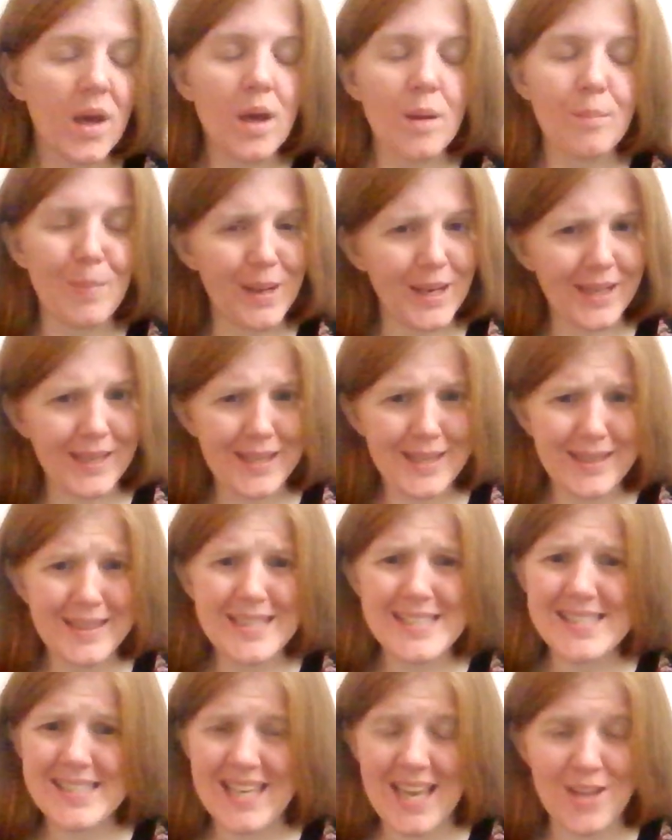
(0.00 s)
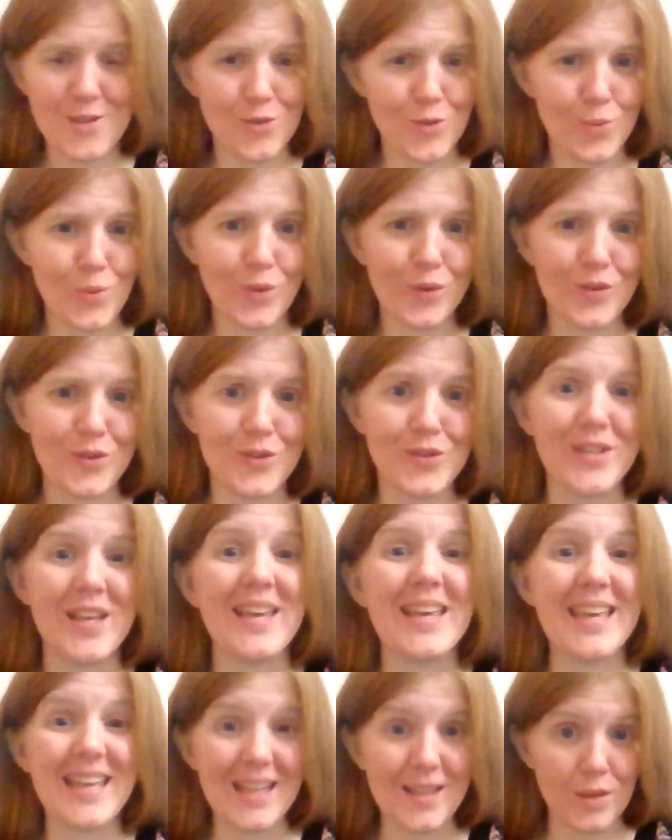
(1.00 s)
But in this case you want to
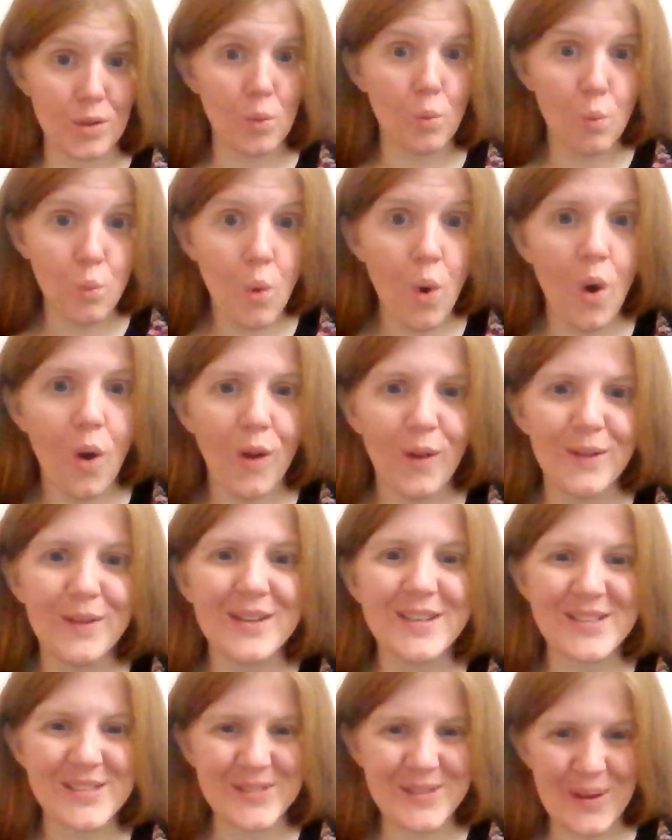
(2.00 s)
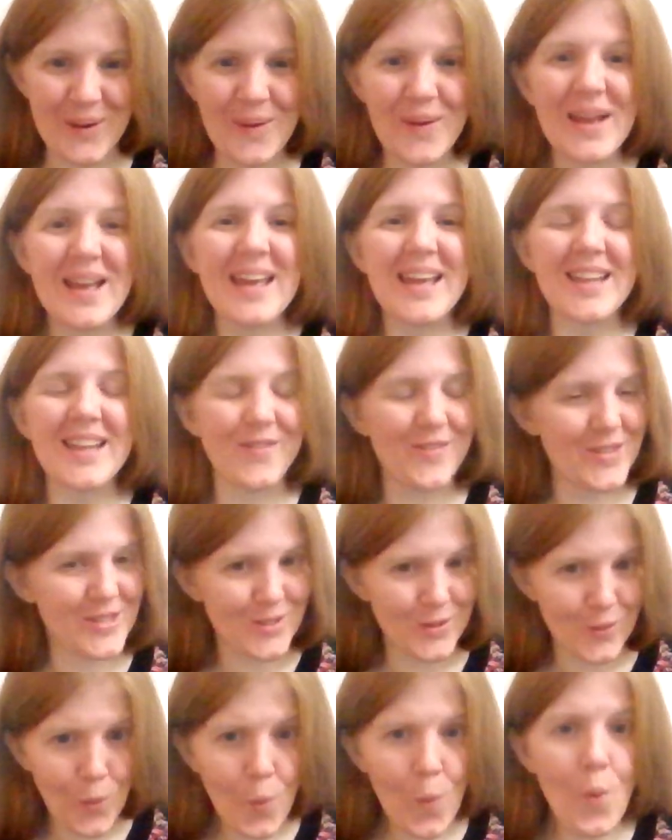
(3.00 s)
say in the wall. So det finns
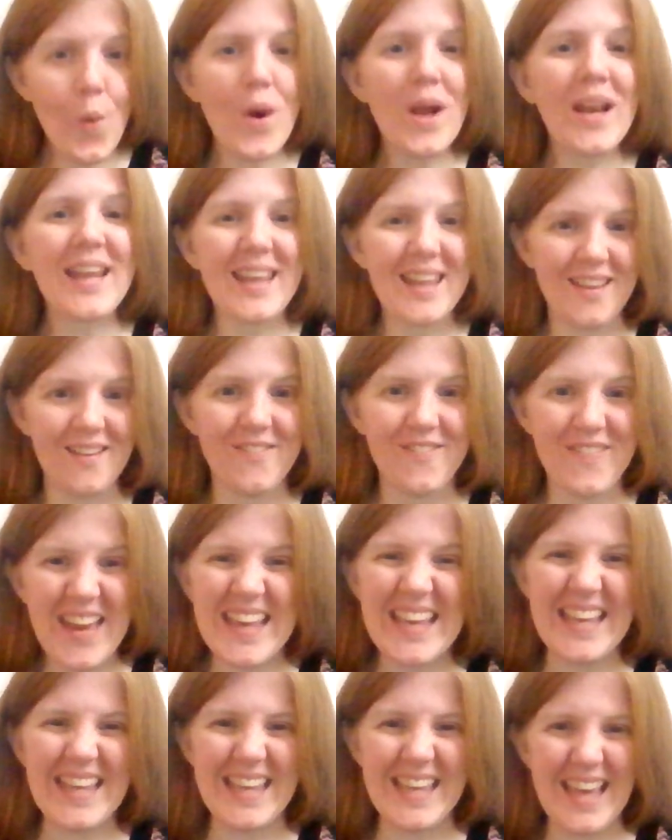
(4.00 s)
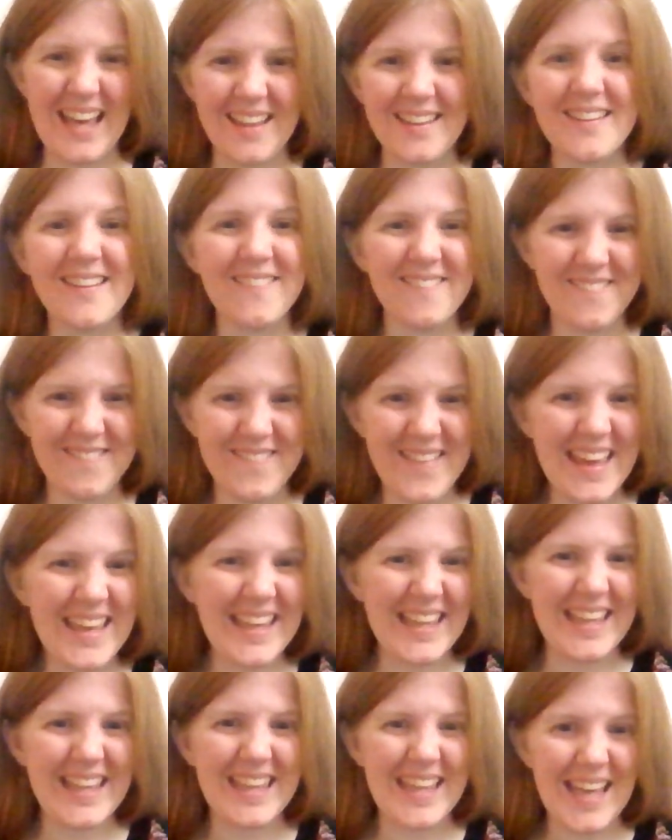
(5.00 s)
ett hål i väggen.
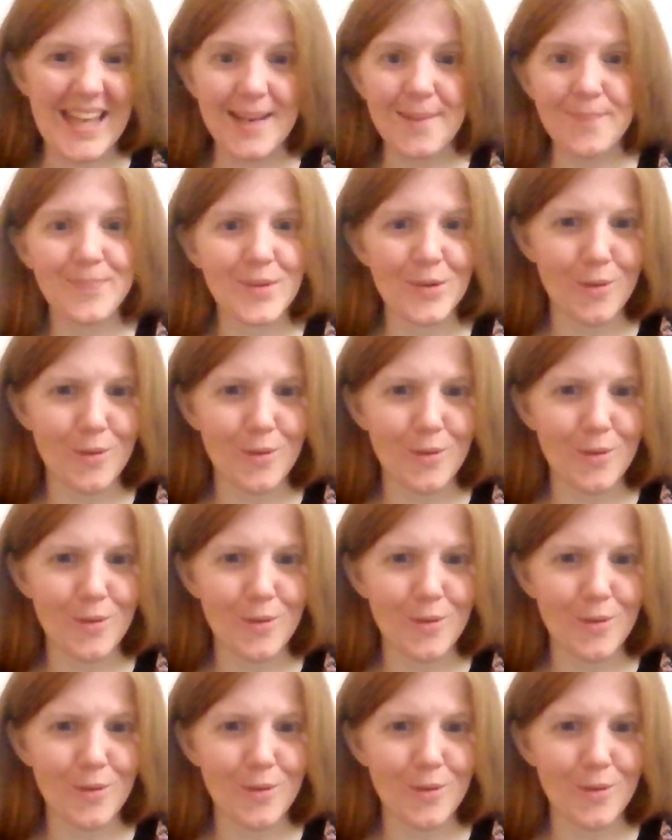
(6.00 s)
Väggen.